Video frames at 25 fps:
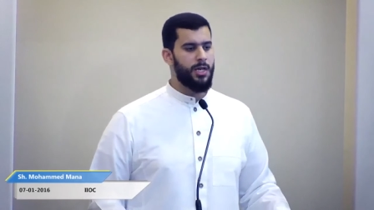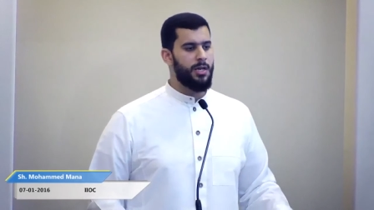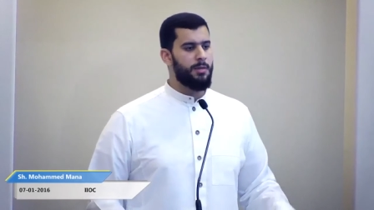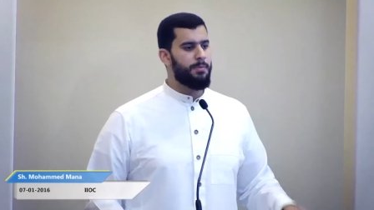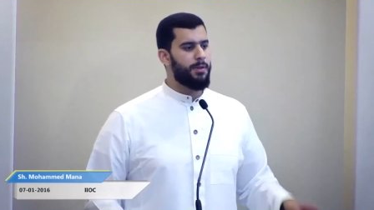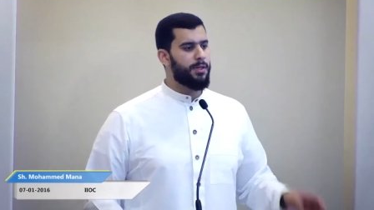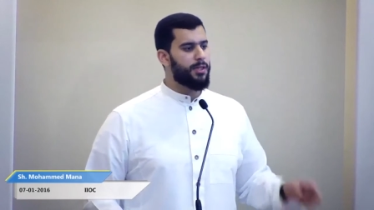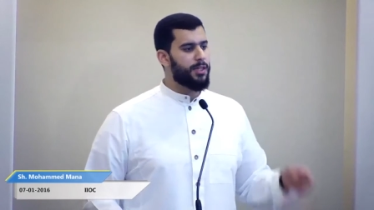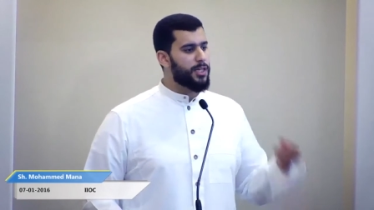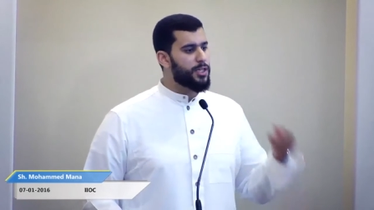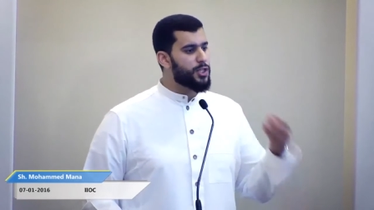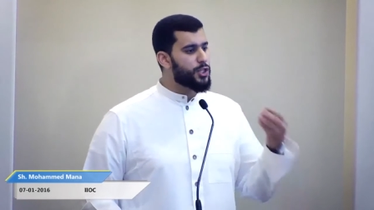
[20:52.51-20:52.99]

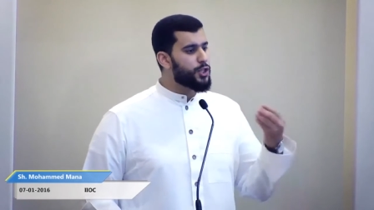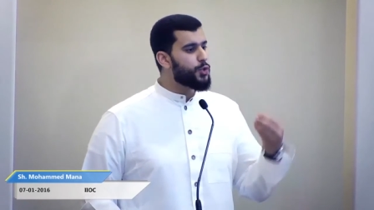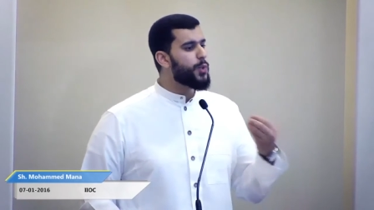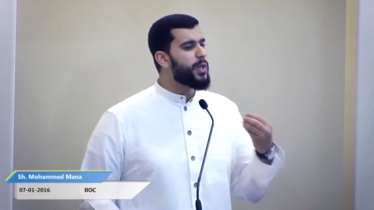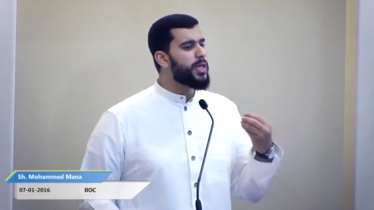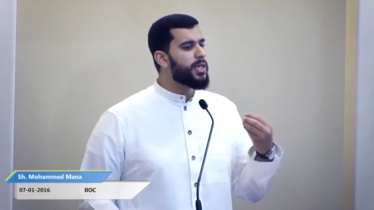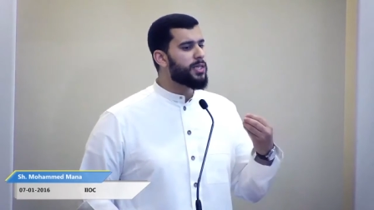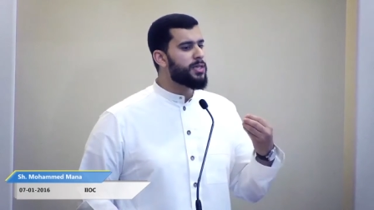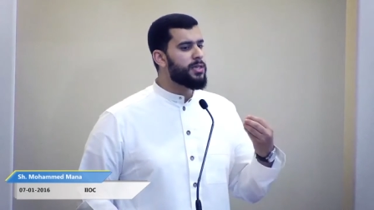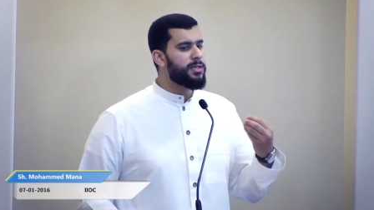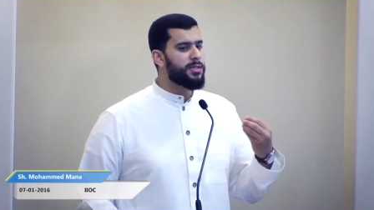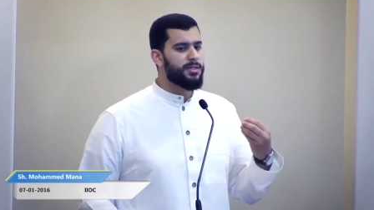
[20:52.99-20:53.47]
But the
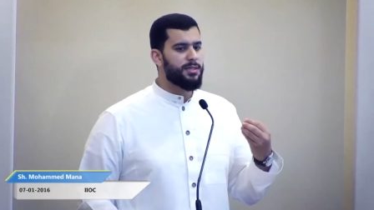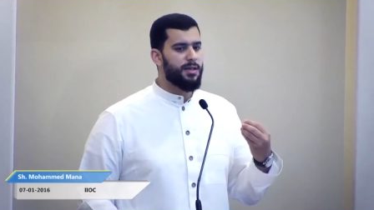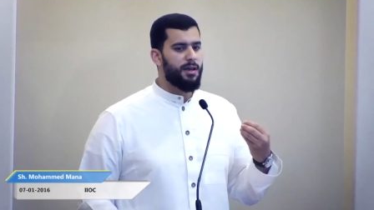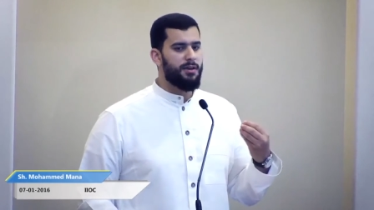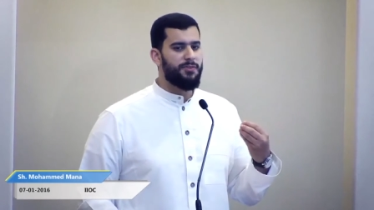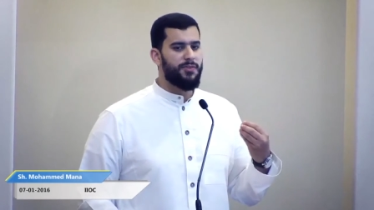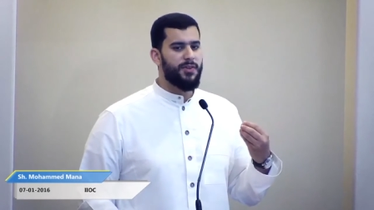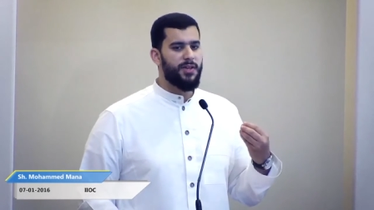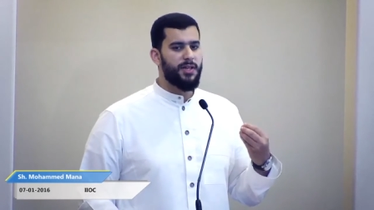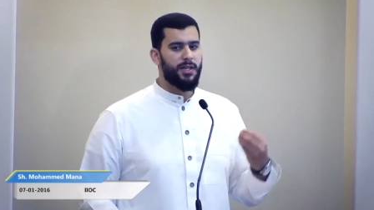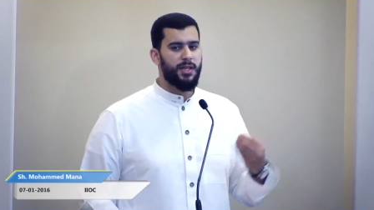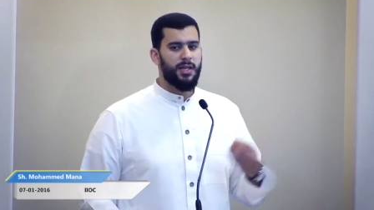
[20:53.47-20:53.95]
sweetness
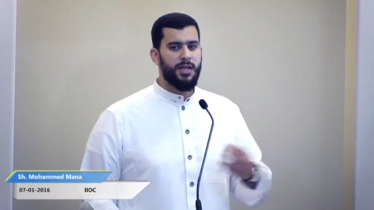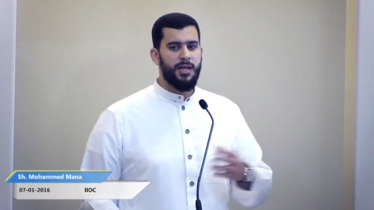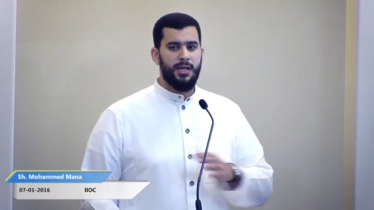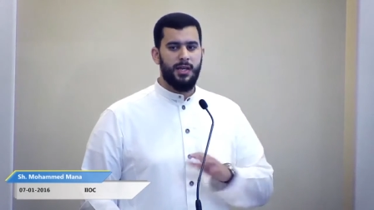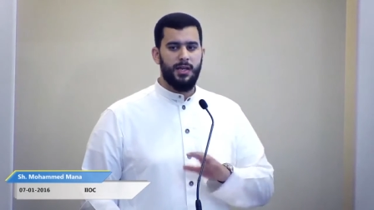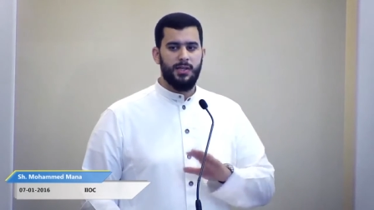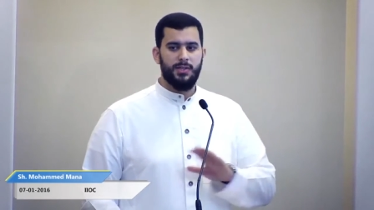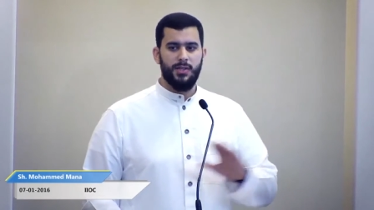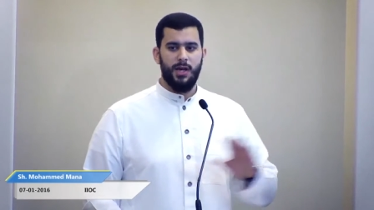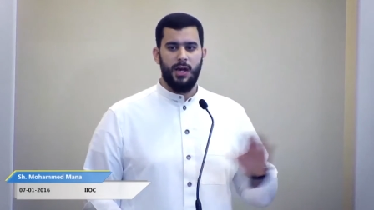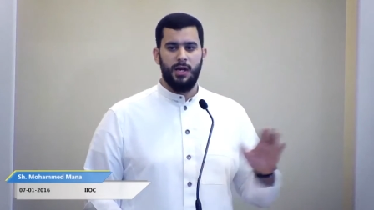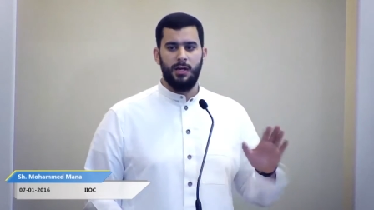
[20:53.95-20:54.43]
of it
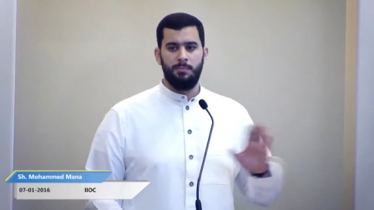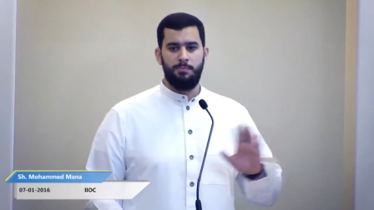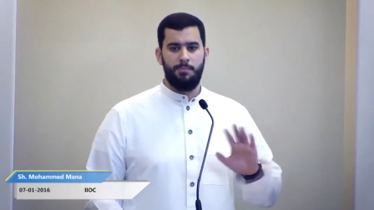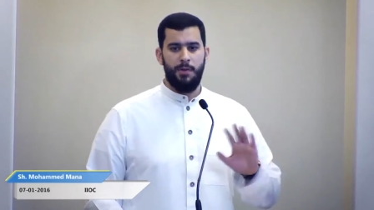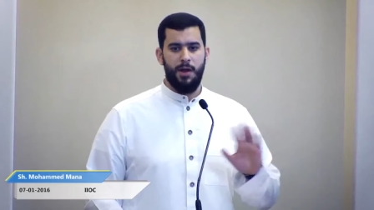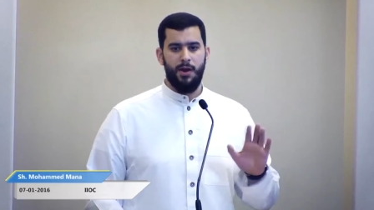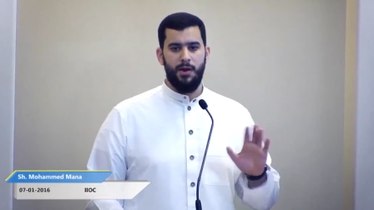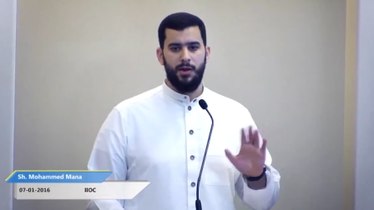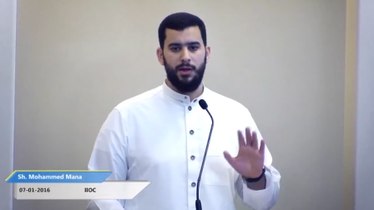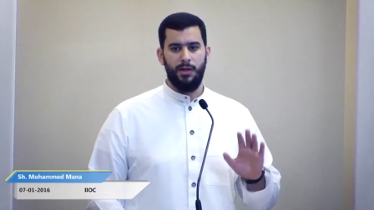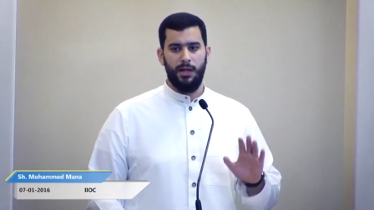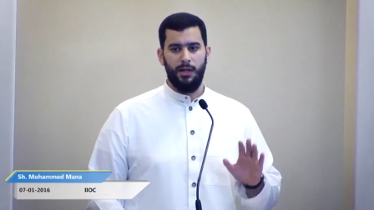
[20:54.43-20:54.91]
is
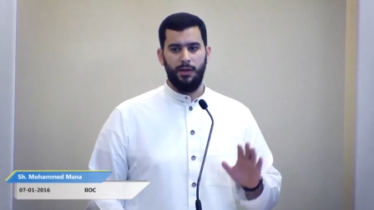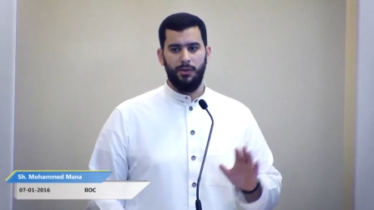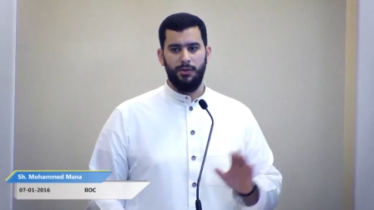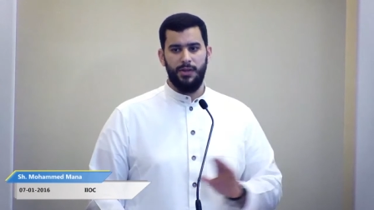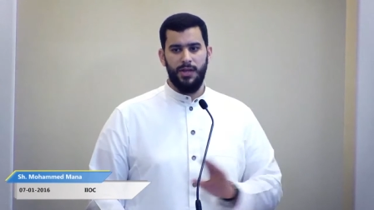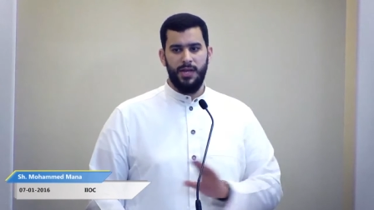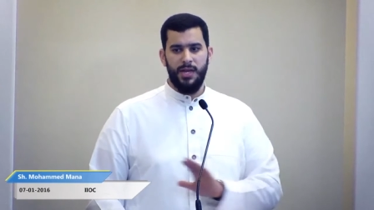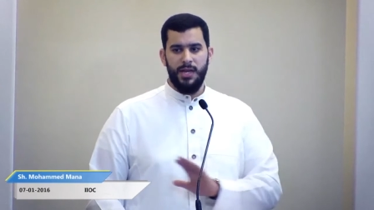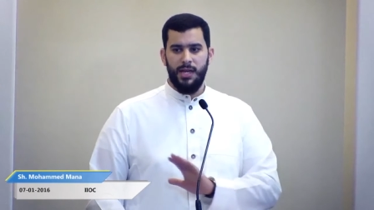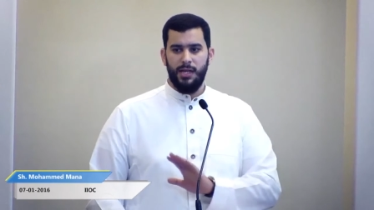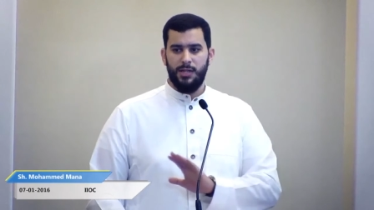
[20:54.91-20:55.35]
unparalleled.